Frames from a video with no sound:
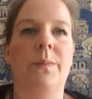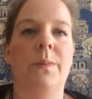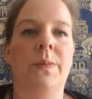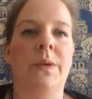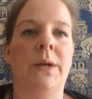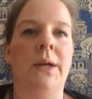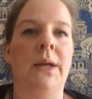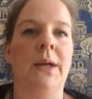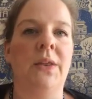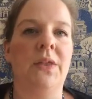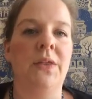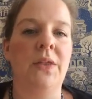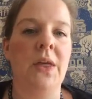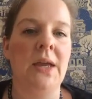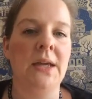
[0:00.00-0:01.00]
the
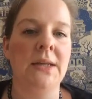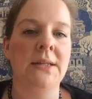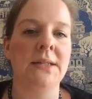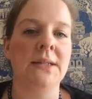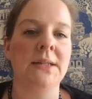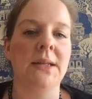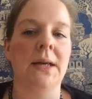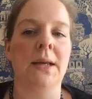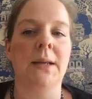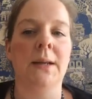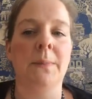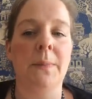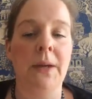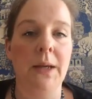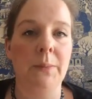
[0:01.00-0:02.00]
things and
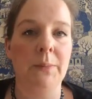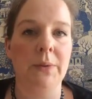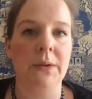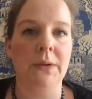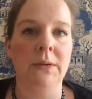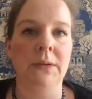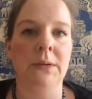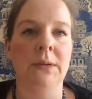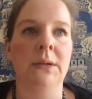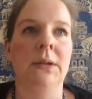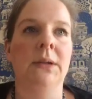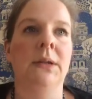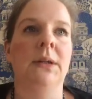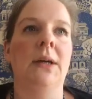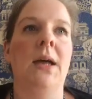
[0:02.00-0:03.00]
the people
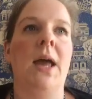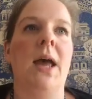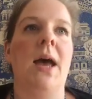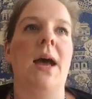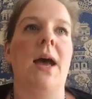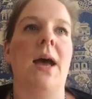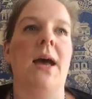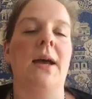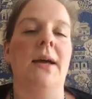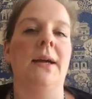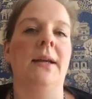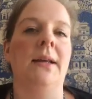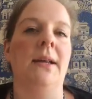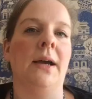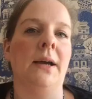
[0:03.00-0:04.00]

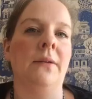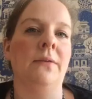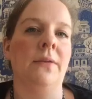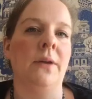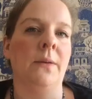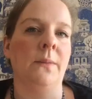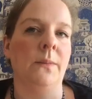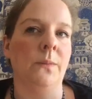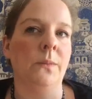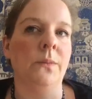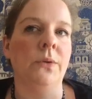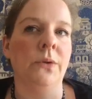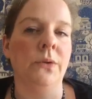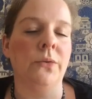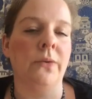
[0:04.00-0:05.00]
in life that
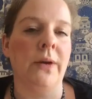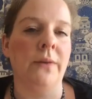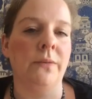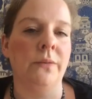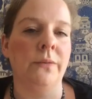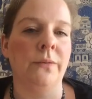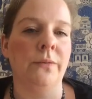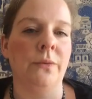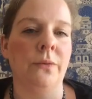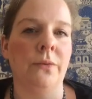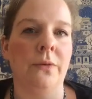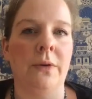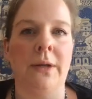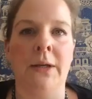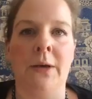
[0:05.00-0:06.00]
you're grateful for.
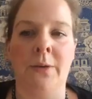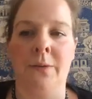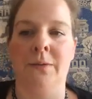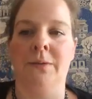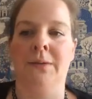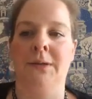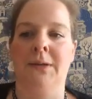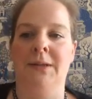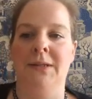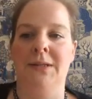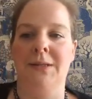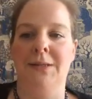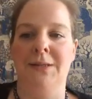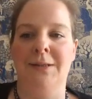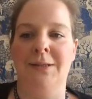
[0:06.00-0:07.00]
I know
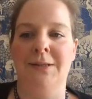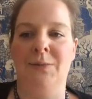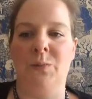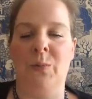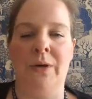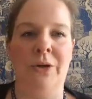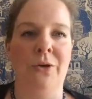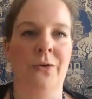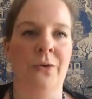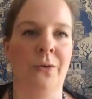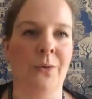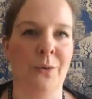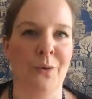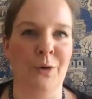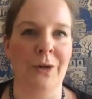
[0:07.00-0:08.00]
when you're
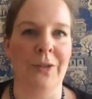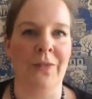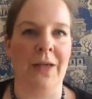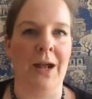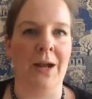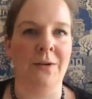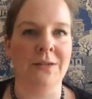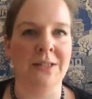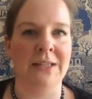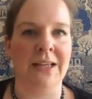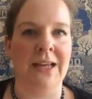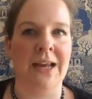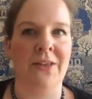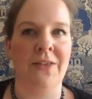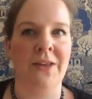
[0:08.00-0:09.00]
all in the house
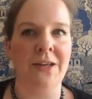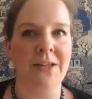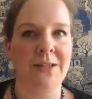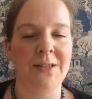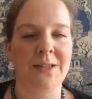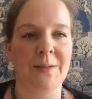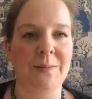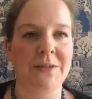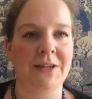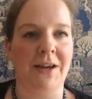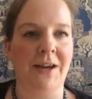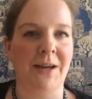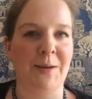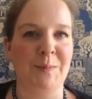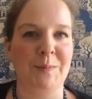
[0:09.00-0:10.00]
together,
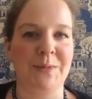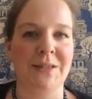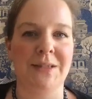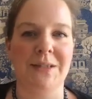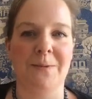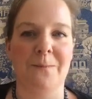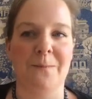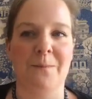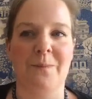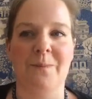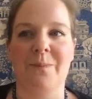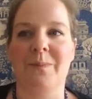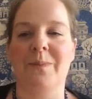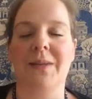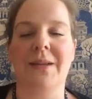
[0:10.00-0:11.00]
sometimes
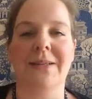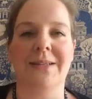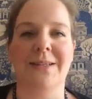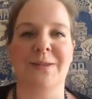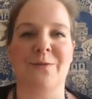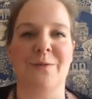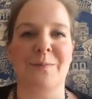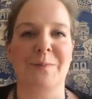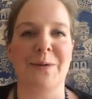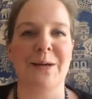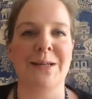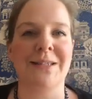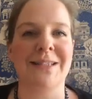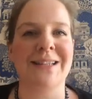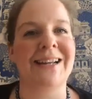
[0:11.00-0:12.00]
different
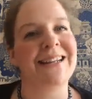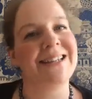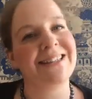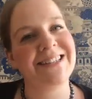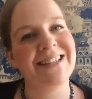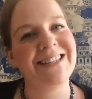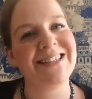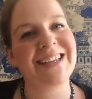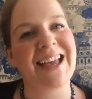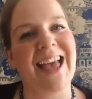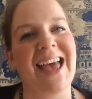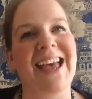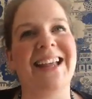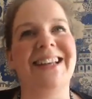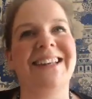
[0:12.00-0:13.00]
personalities
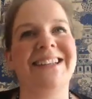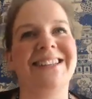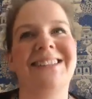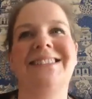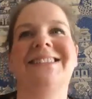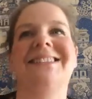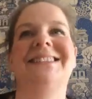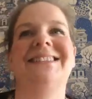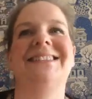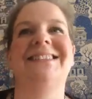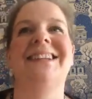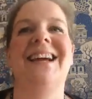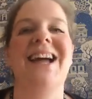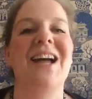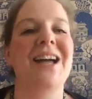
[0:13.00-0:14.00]
can
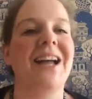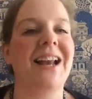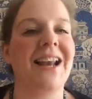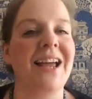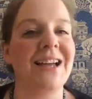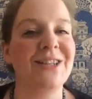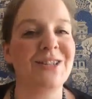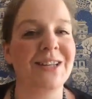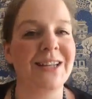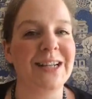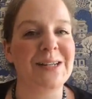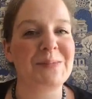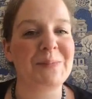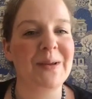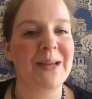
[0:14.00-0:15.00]
clash a
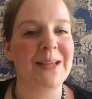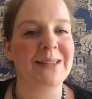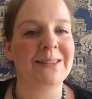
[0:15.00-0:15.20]
little bit,